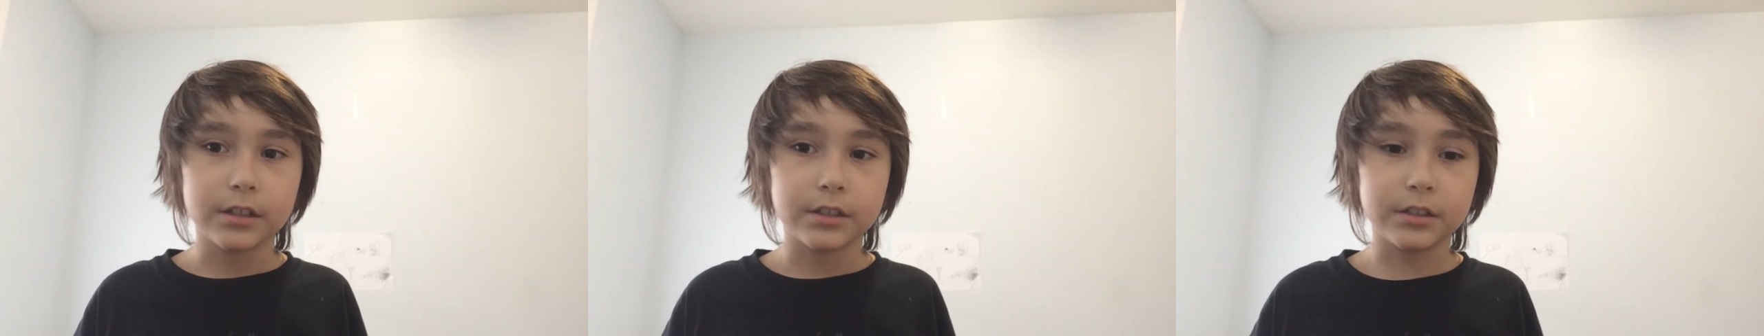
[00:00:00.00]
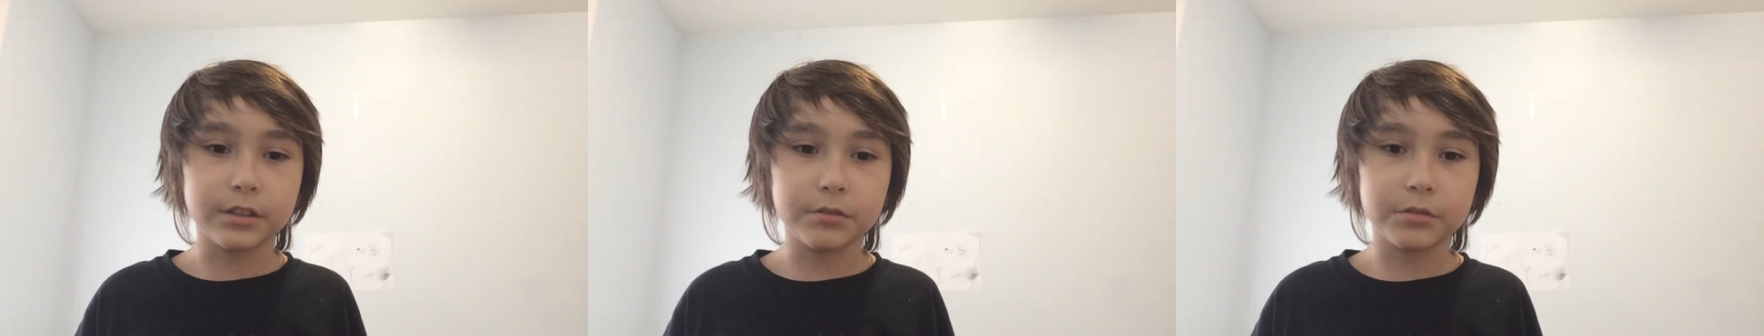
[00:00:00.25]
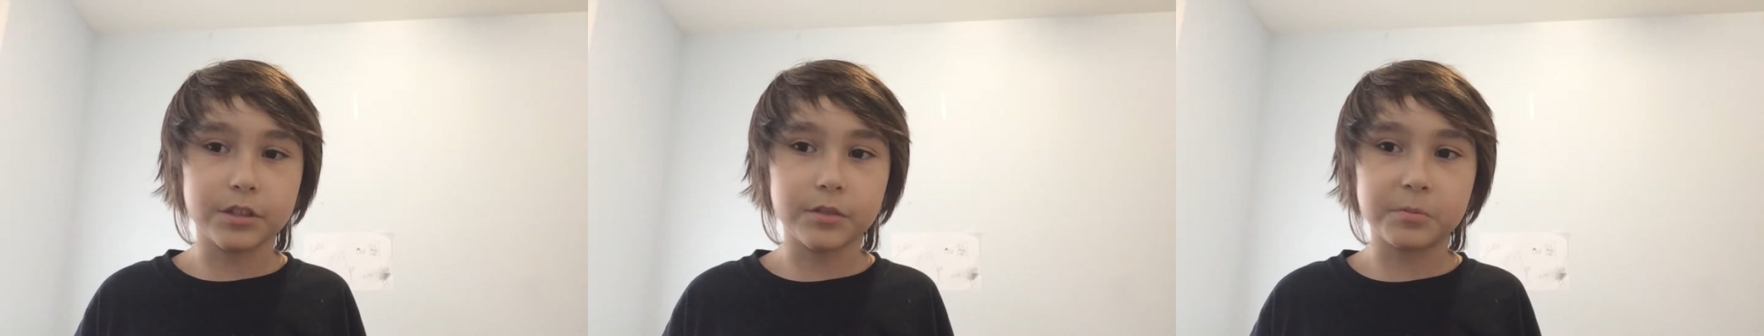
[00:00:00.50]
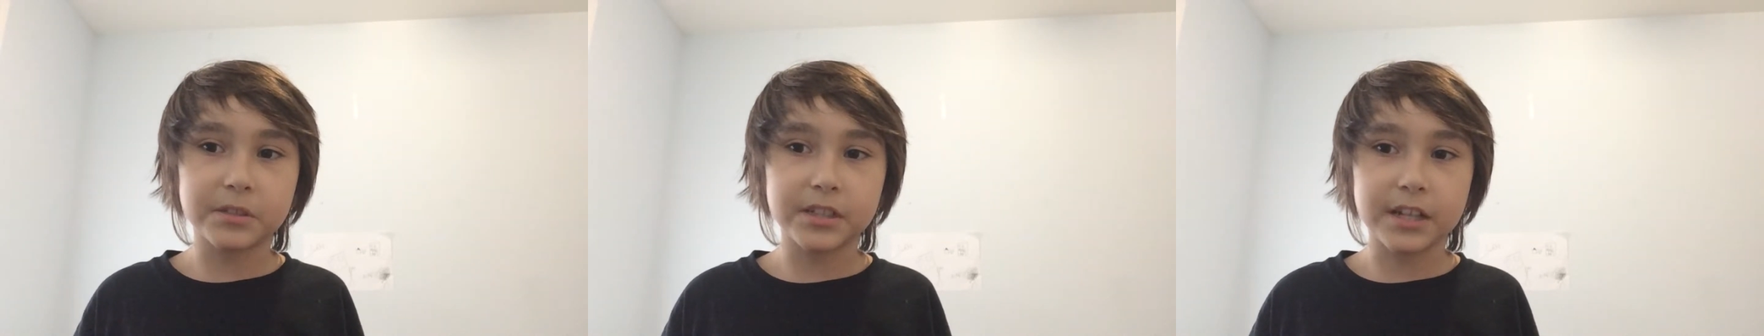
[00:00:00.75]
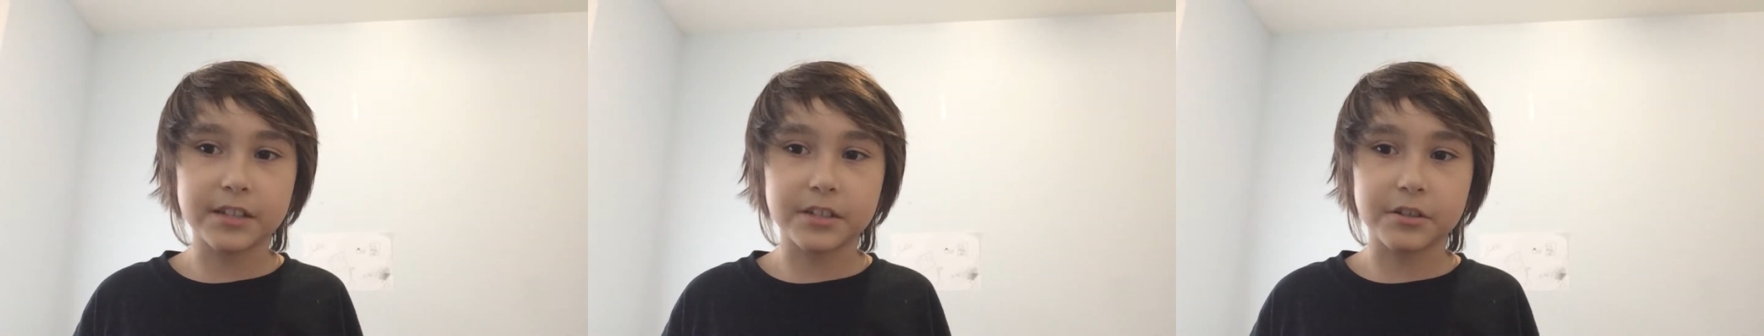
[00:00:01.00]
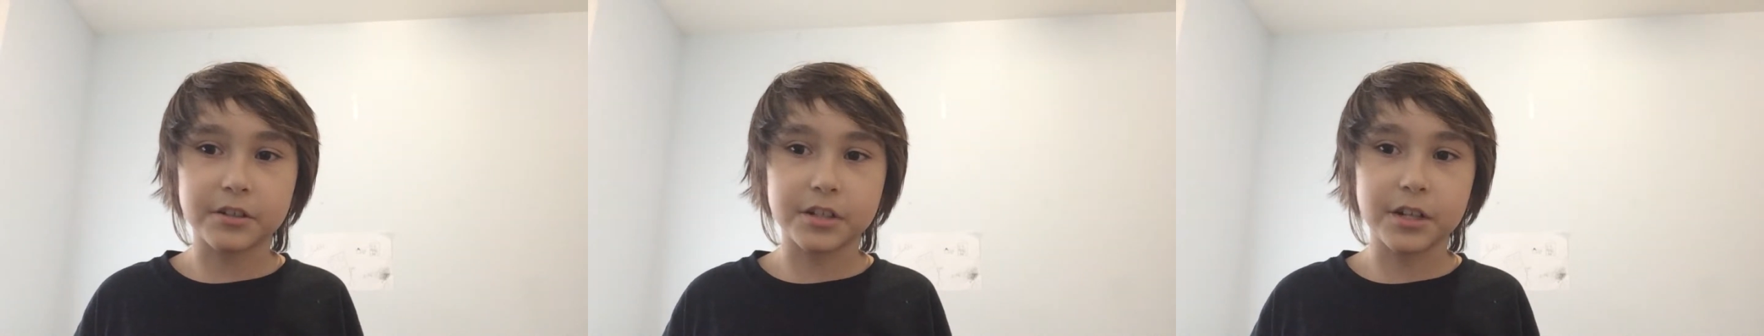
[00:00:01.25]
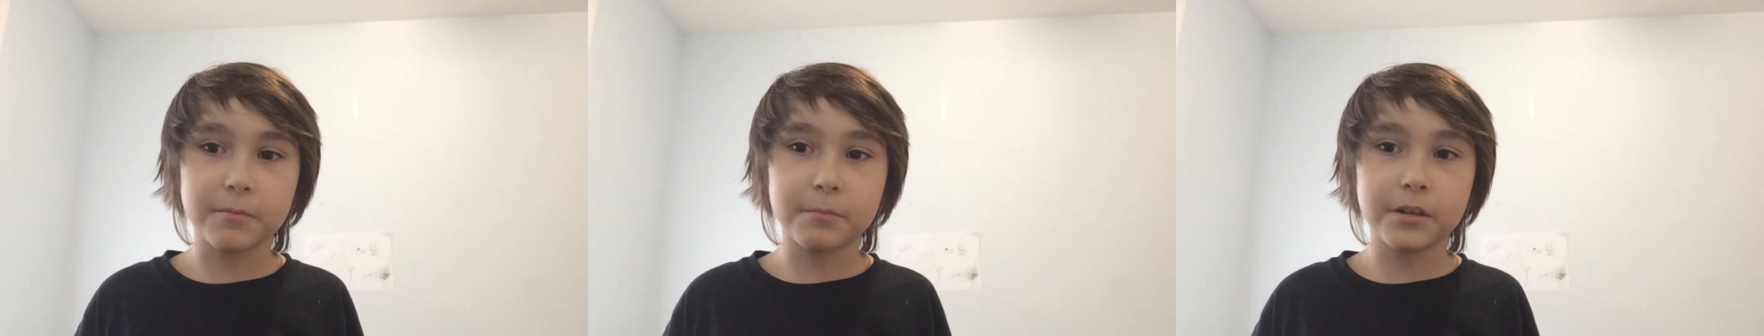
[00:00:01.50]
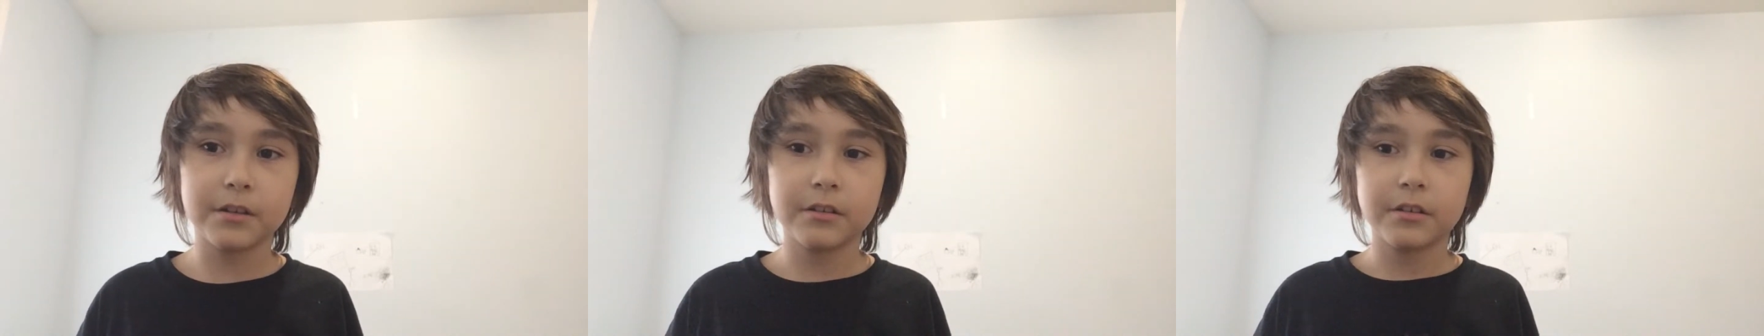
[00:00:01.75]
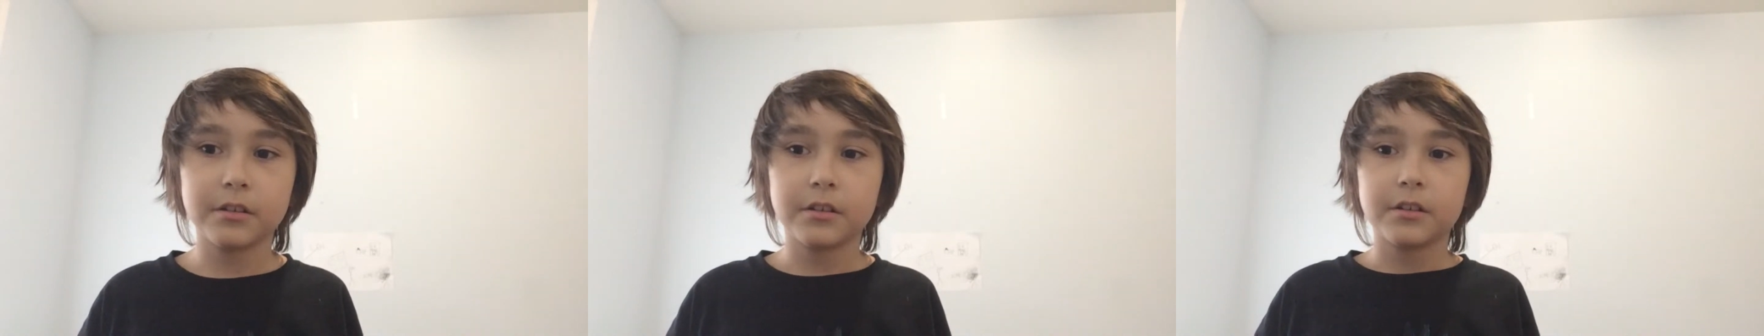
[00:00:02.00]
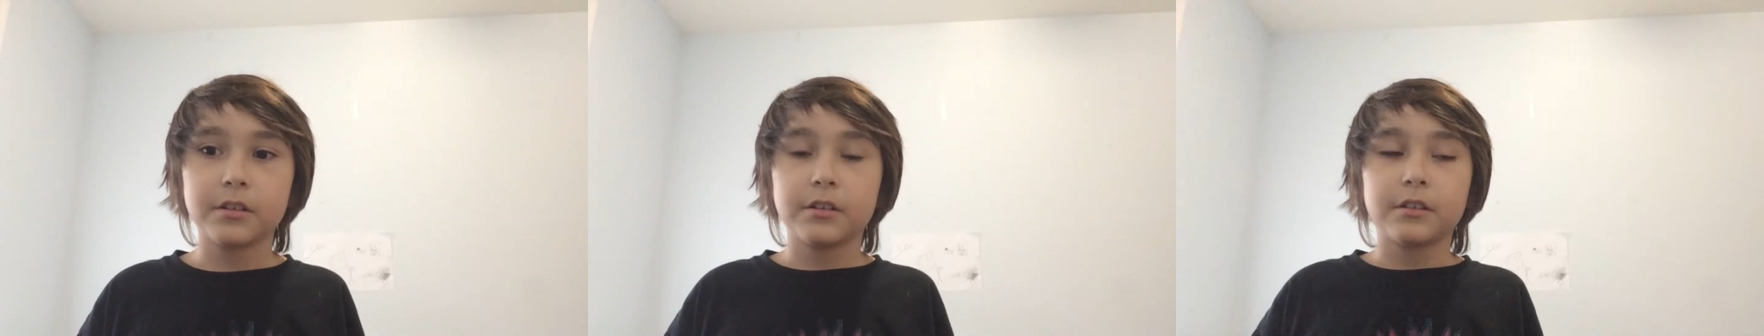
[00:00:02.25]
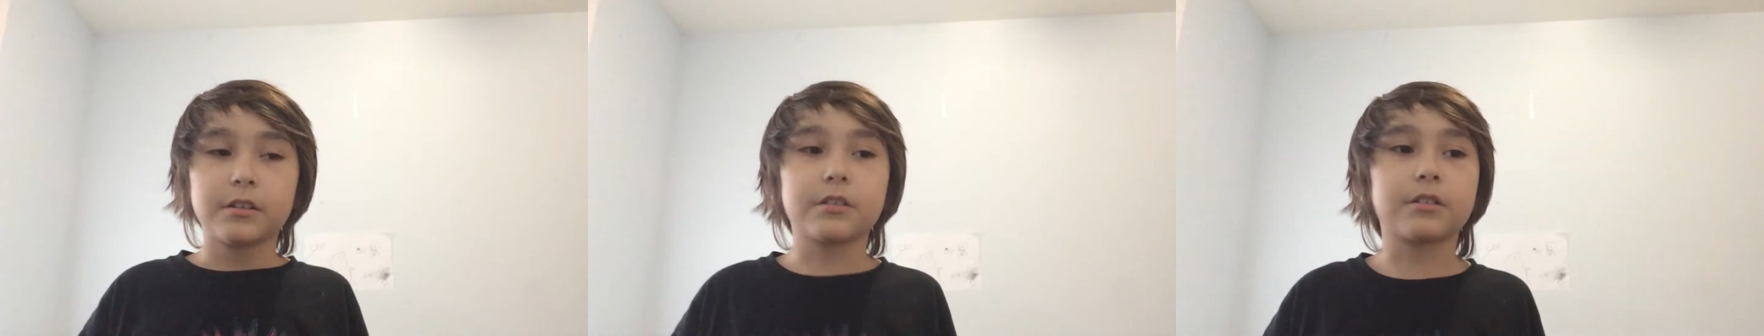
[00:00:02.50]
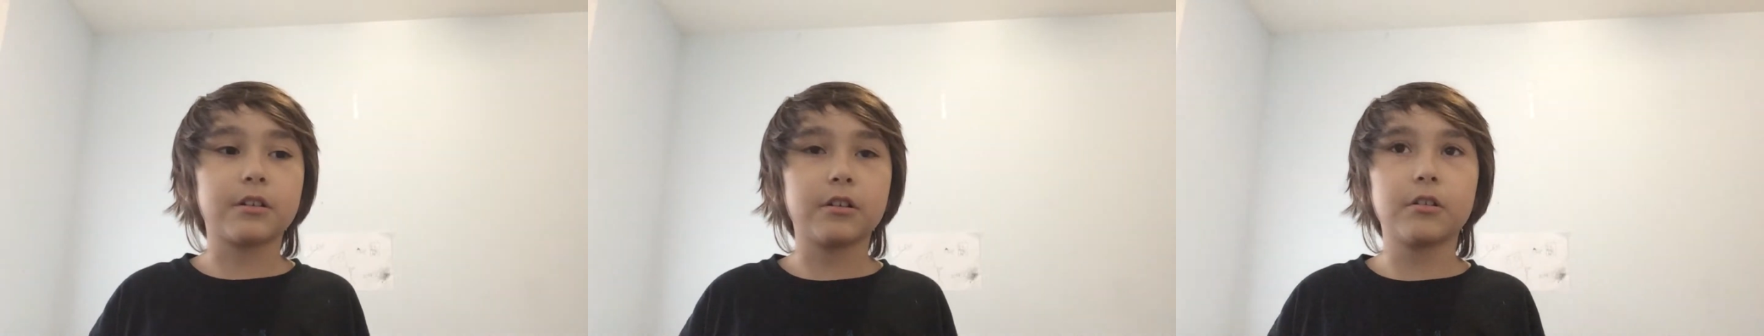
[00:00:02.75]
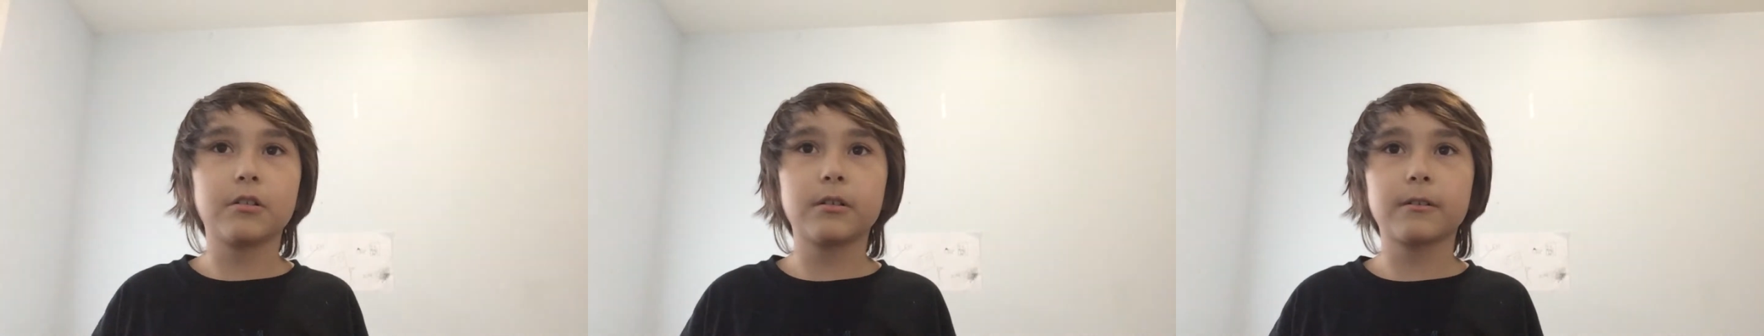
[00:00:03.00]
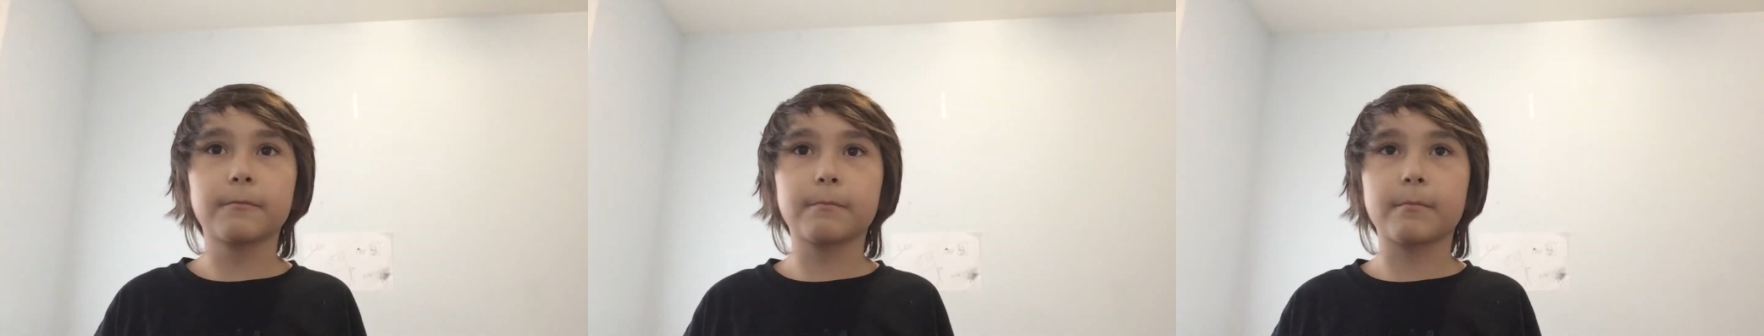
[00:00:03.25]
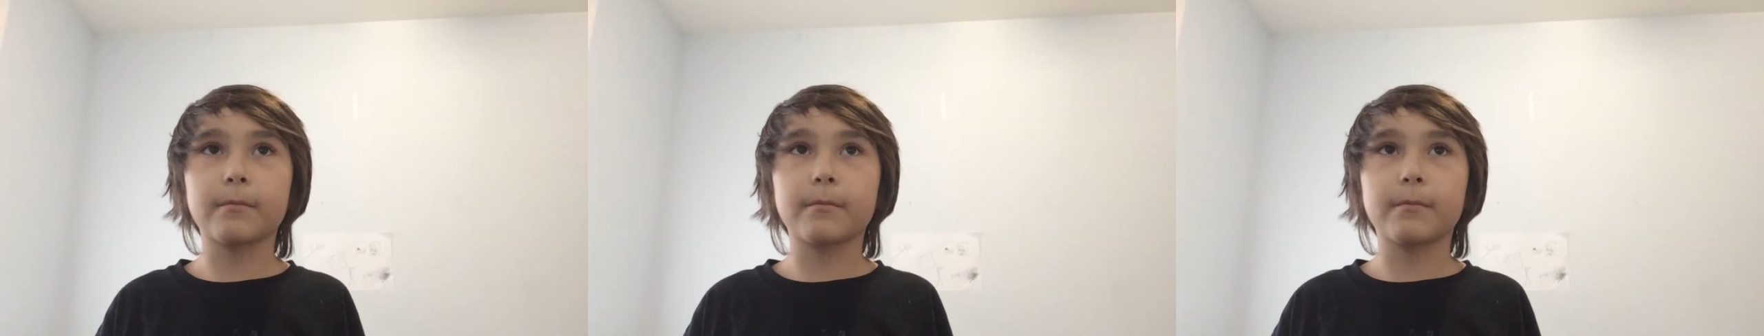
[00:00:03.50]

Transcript: YouTube censorship. So